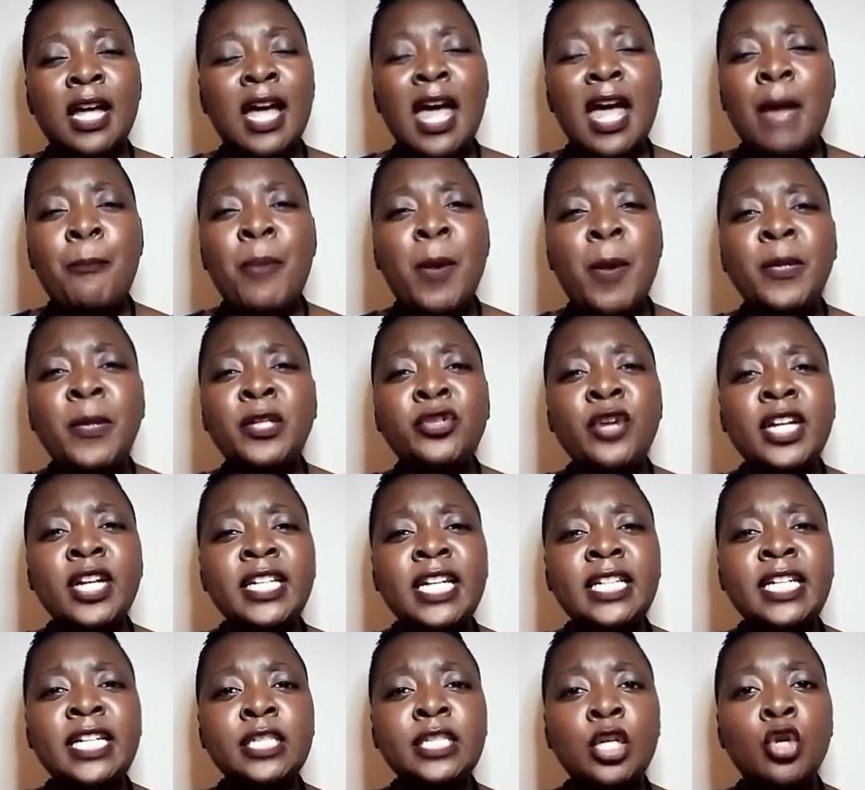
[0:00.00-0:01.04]
A
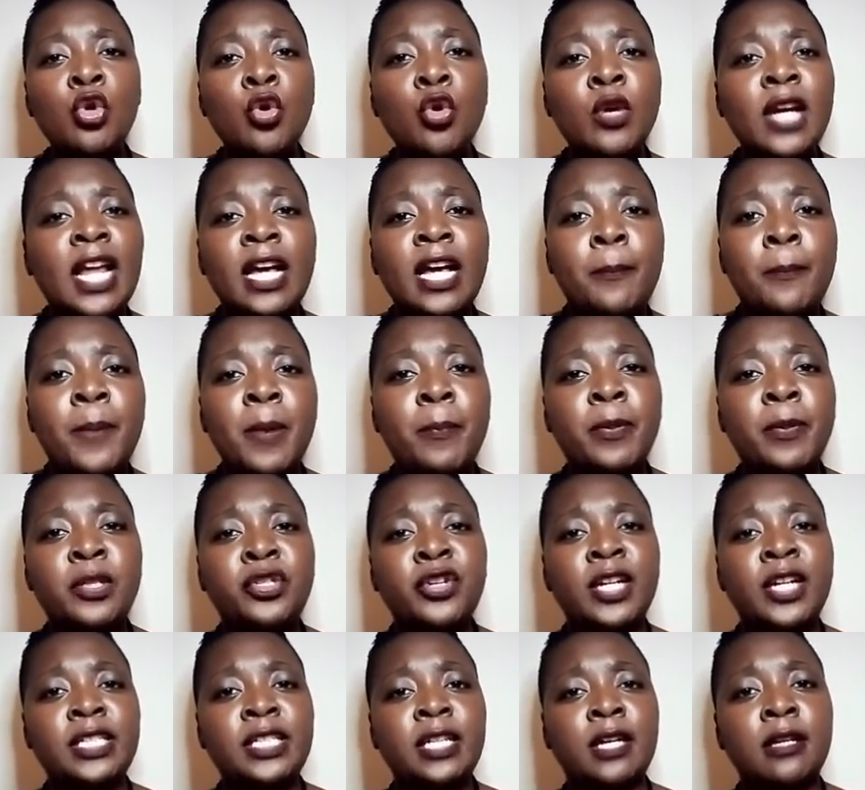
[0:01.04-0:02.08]
perpetrator doesn't look like a
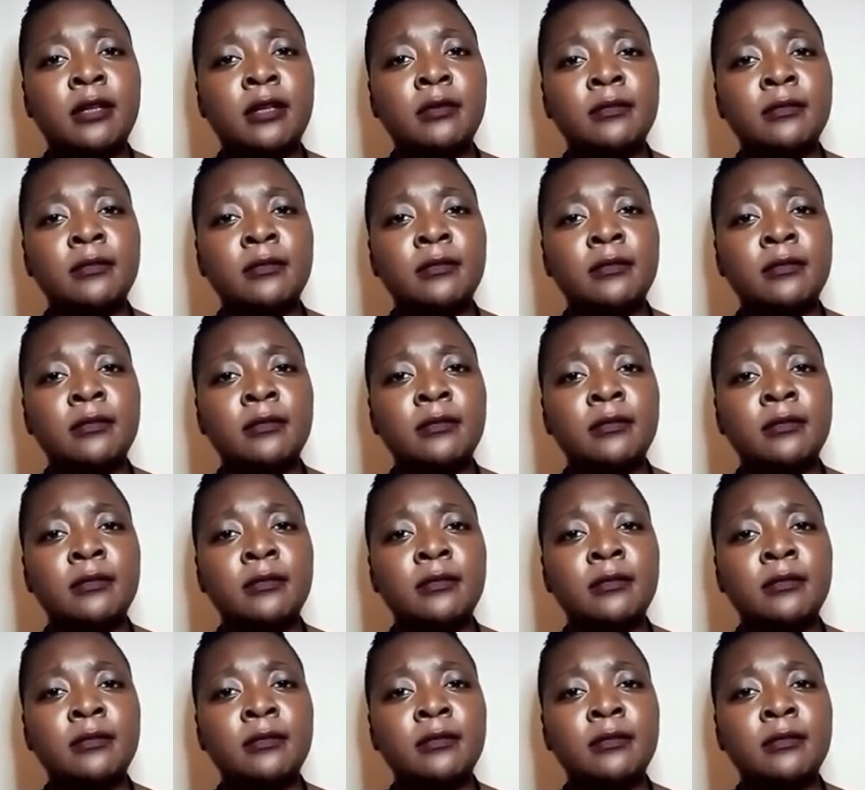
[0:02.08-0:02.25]
perpetrator.